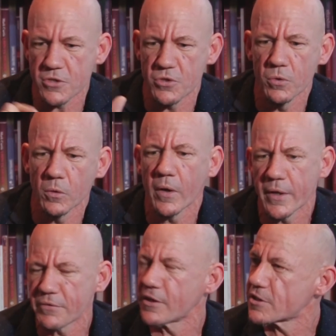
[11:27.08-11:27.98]
Stu Lloyd,
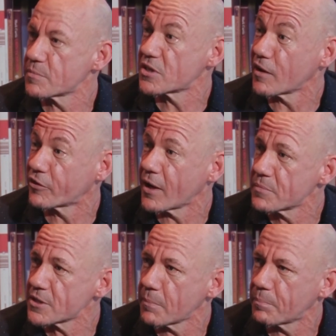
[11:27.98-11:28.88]
I think some stuff comes up.